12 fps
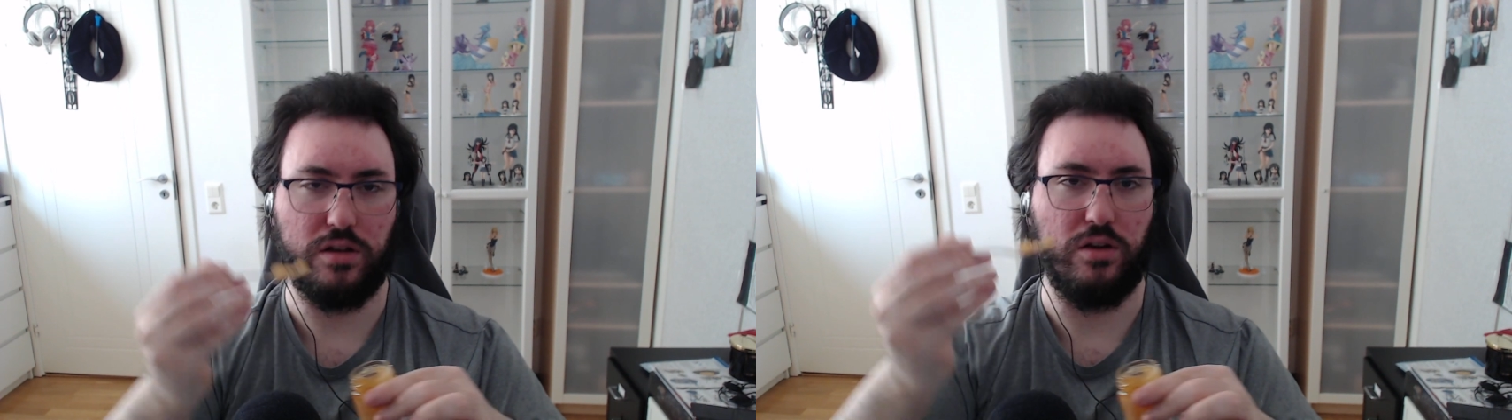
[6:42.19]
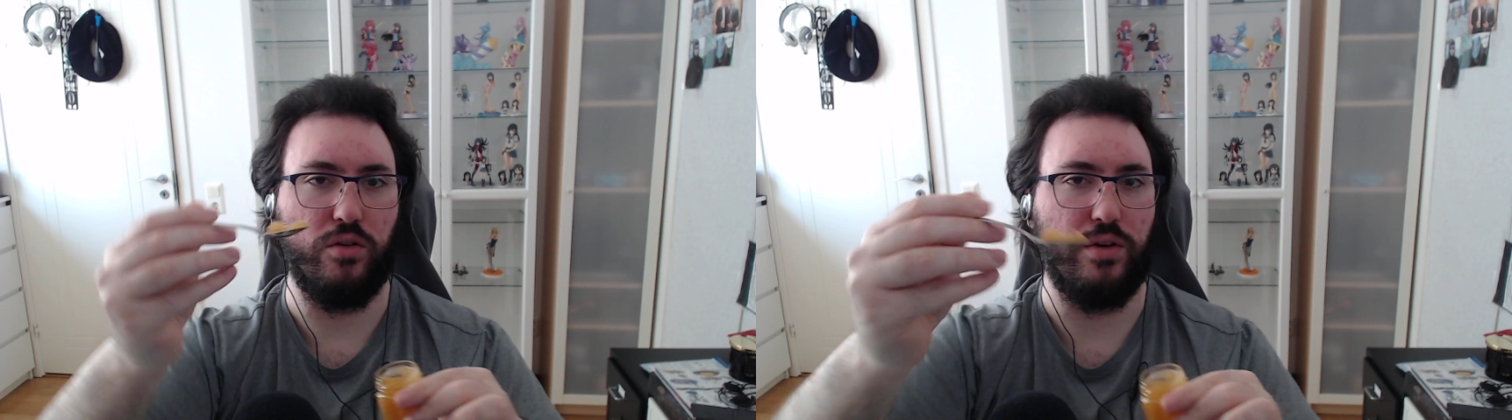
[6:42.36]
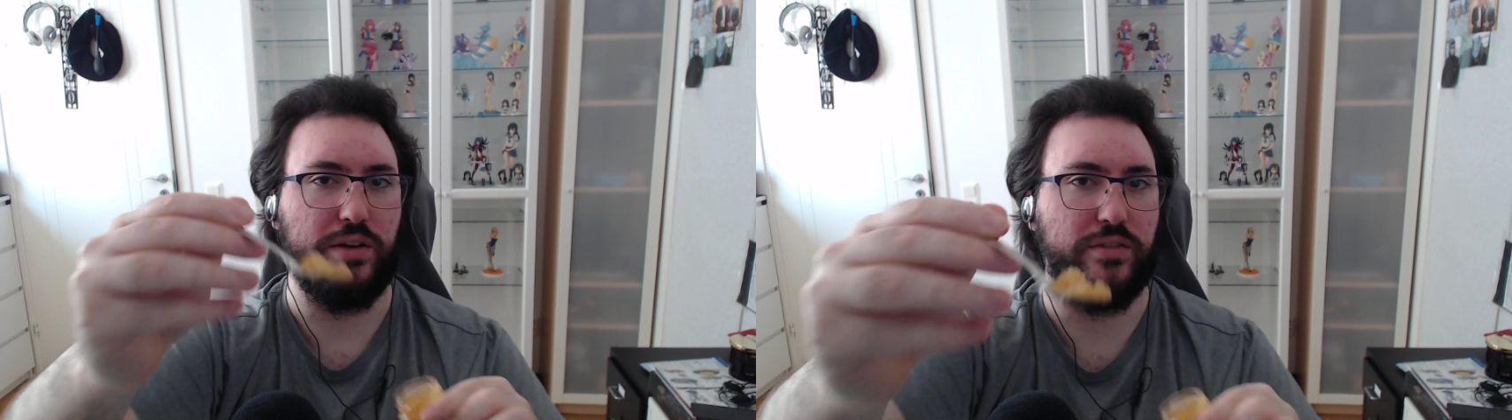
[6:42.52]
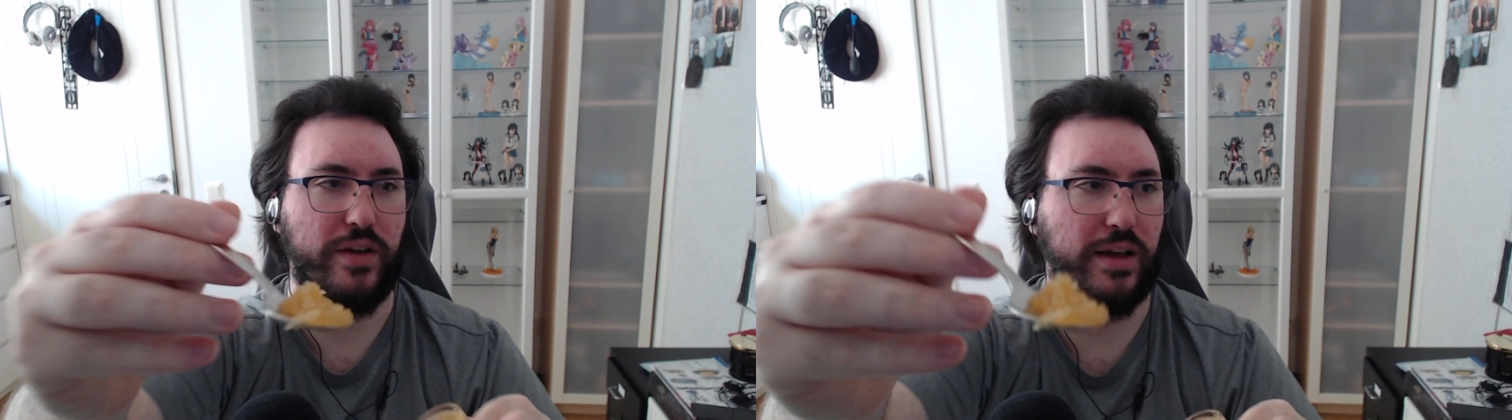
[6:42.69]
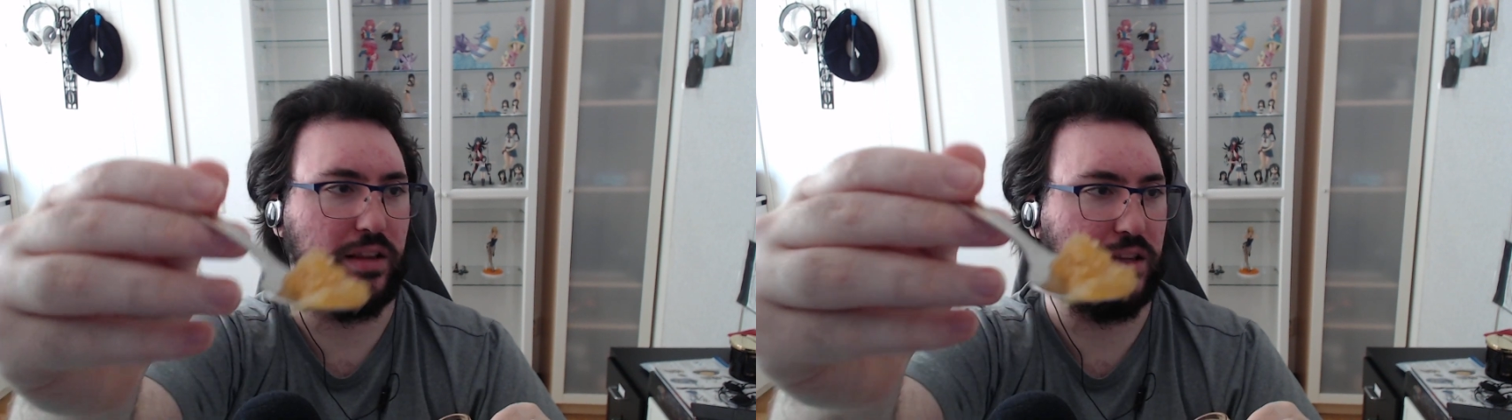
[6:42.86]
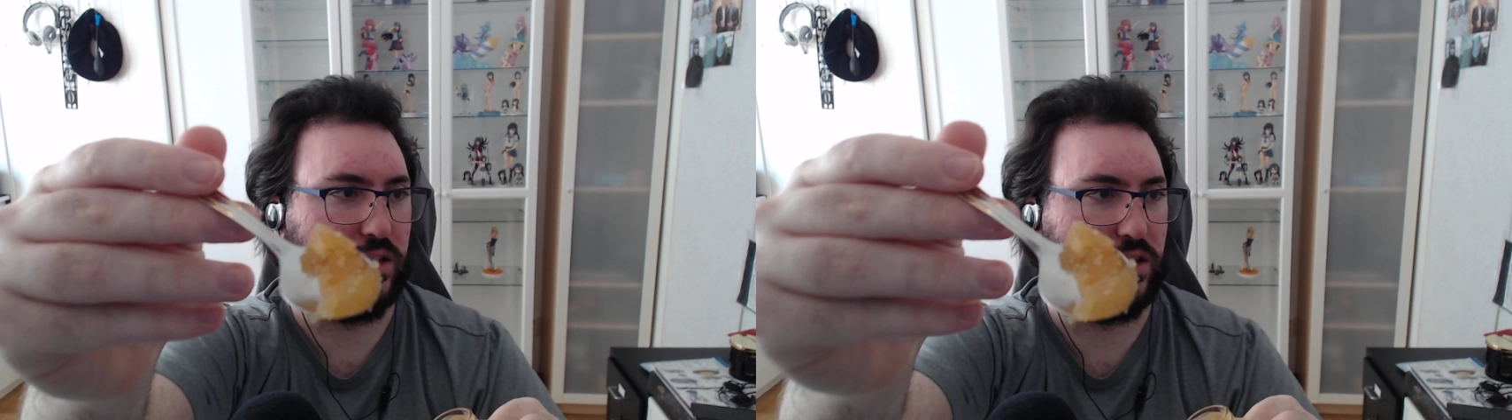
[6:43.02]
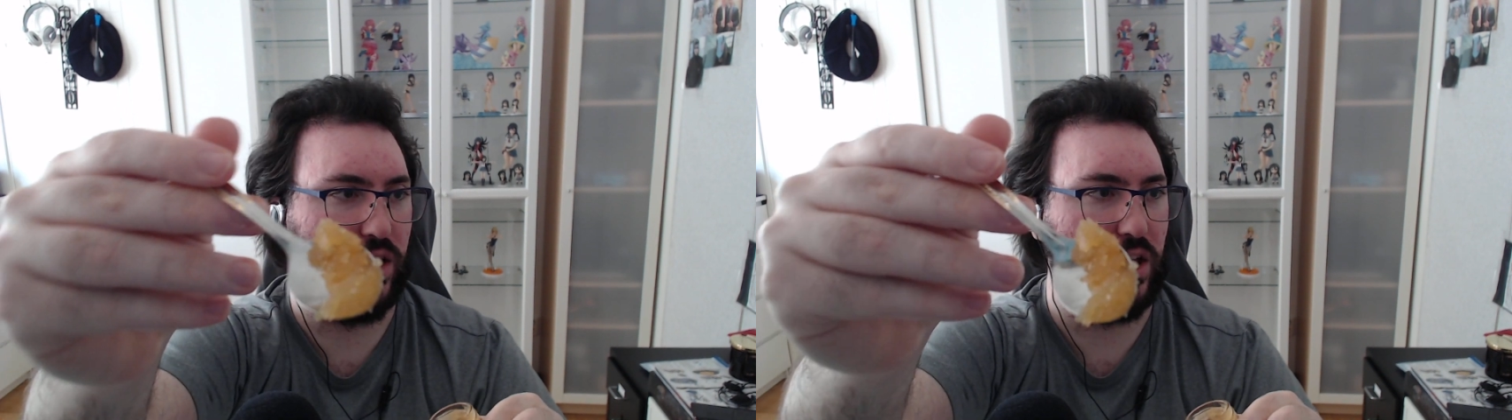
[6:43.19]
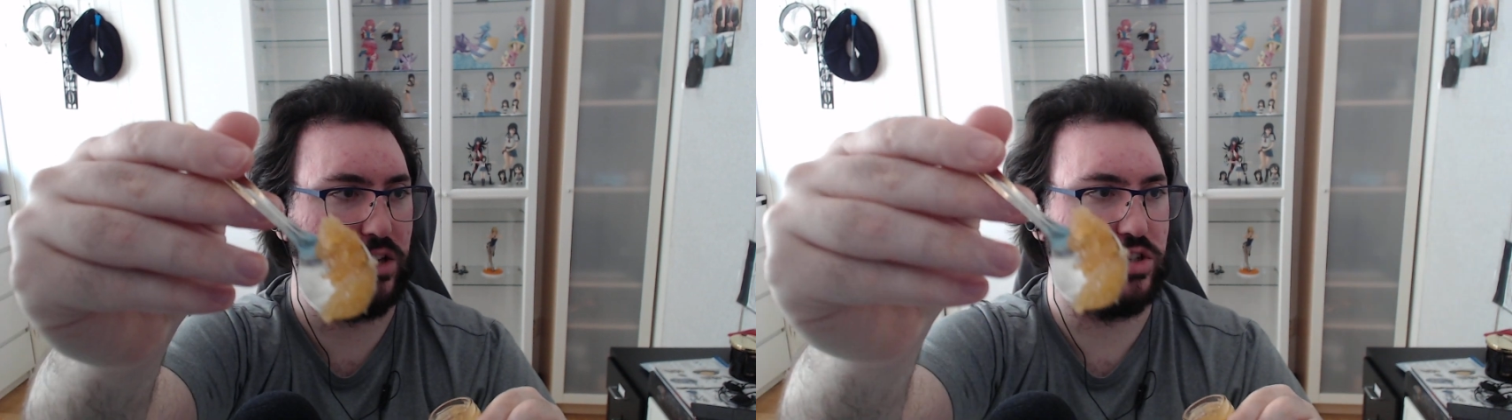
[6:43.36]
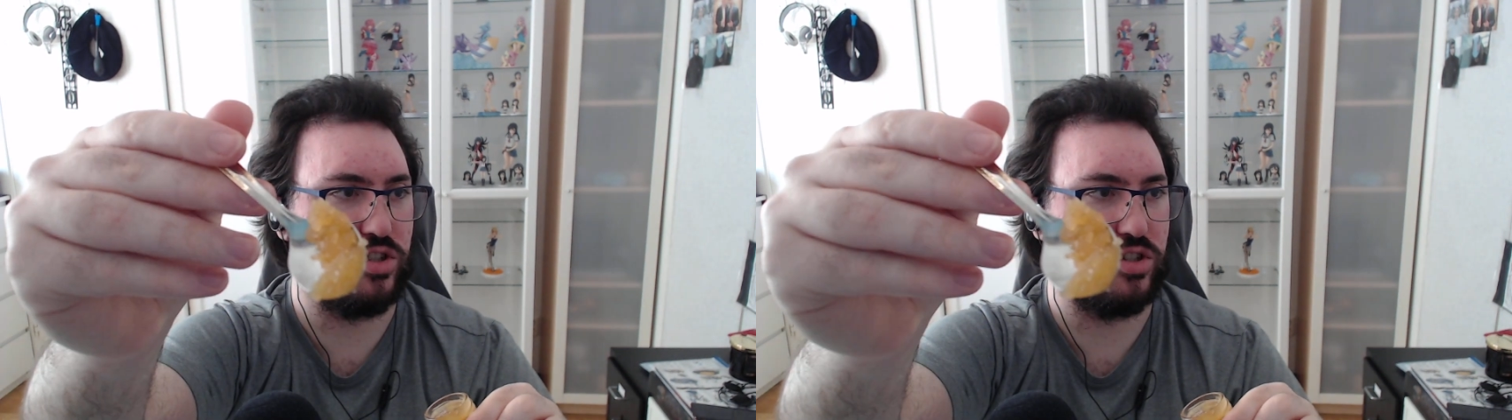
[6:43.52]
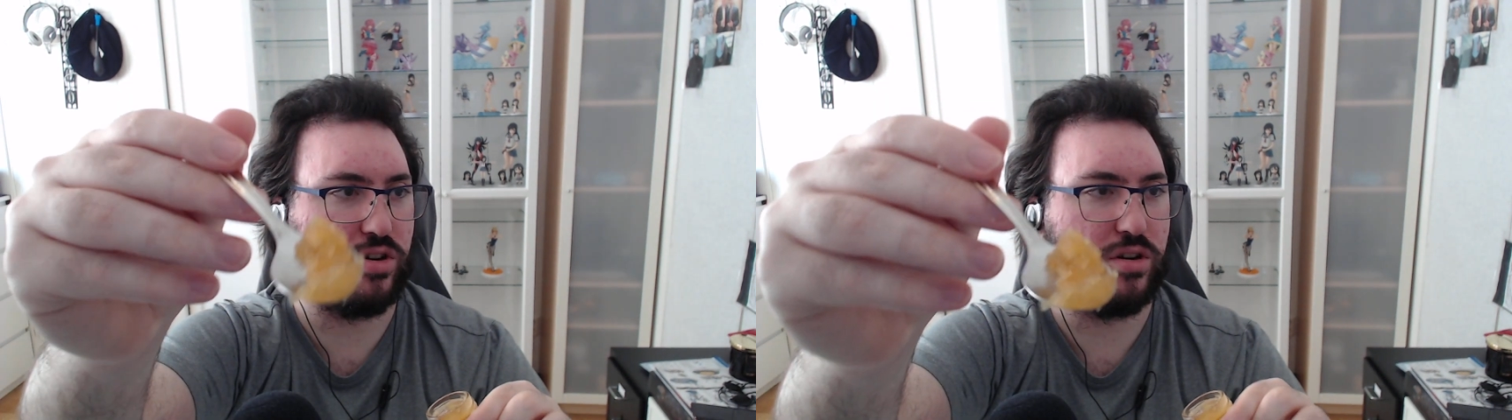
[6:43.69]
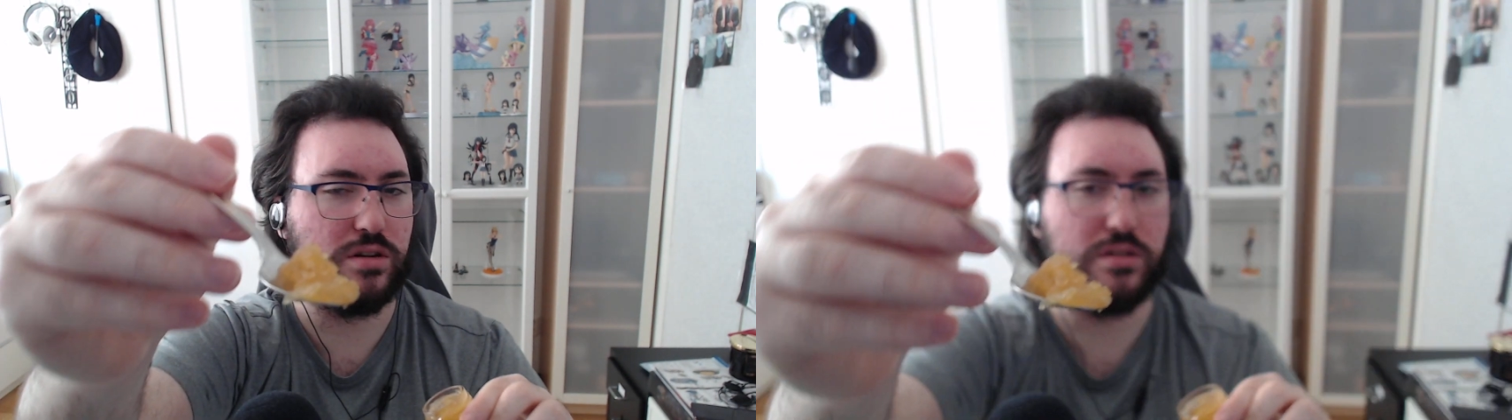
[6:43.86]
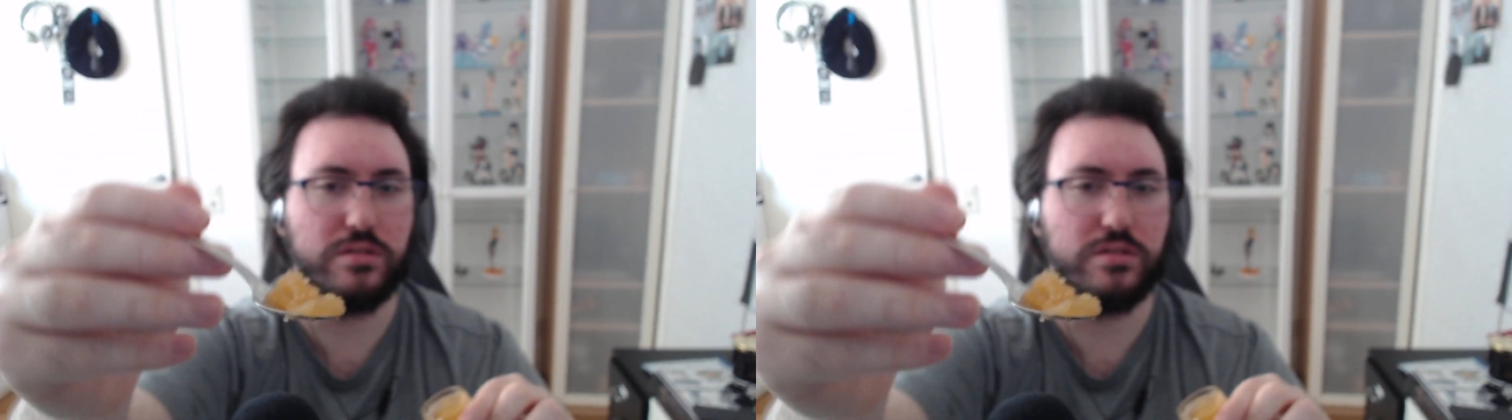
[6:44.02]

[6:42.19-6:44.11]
only affect the texture.